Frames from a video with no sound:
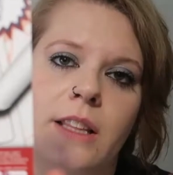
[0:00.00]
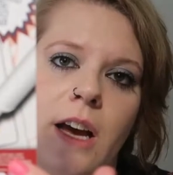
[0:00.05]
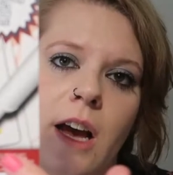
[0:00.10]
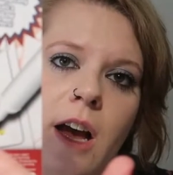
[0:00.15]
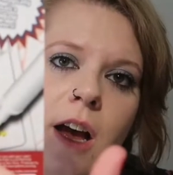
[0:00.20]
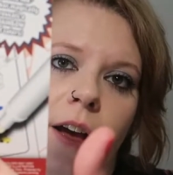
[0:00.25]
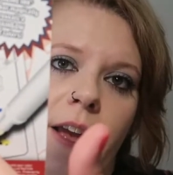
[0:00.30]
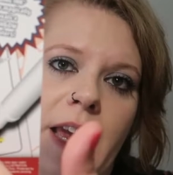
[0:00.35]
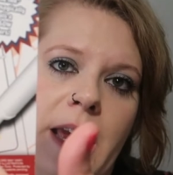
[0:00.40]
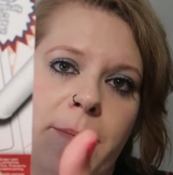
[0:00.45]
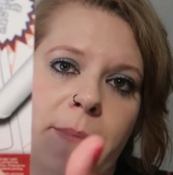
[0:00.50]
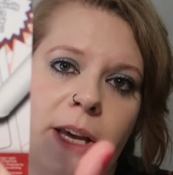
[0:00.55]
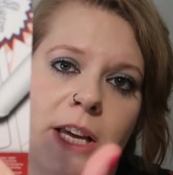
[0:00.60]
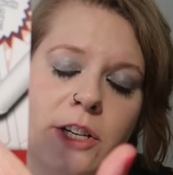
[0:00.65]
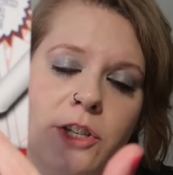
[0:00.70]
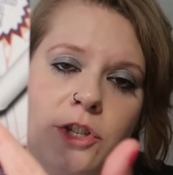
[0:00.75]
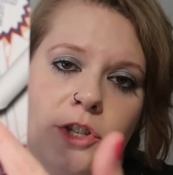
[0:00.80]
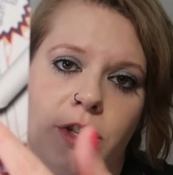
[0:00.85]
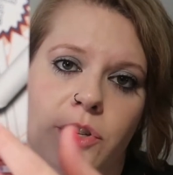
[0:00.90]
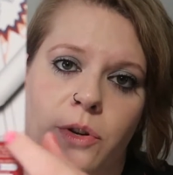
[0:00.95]
the
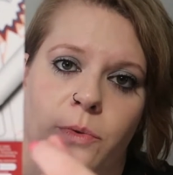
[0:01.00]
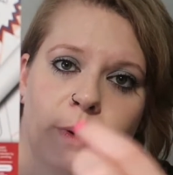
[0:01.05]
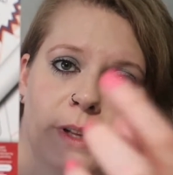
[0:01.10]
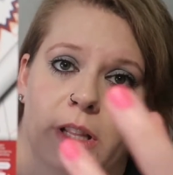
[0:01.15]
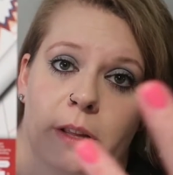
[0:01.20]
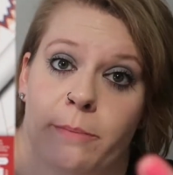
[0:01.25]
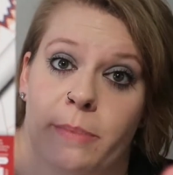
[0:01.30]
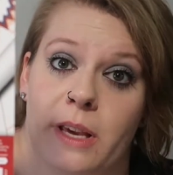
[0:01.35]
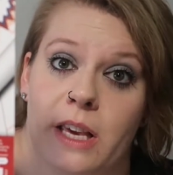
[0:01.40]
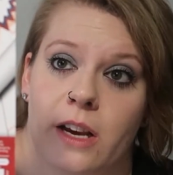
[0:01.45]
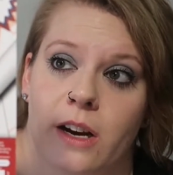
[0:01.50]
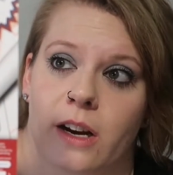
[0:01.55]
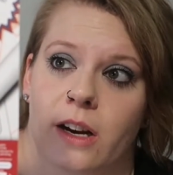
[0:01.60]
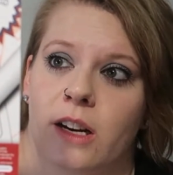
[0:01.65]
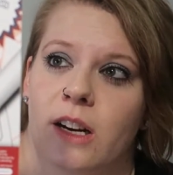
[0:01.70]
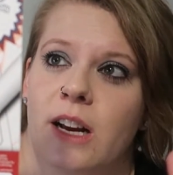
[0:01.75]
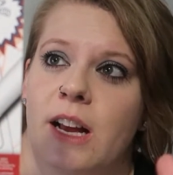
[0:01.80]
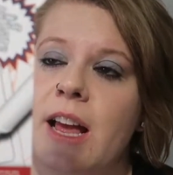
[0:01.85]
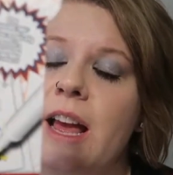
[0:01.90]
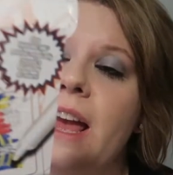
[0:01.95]
image will
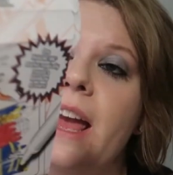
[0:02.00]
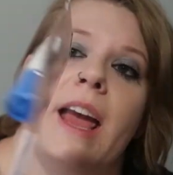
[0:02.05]
appear.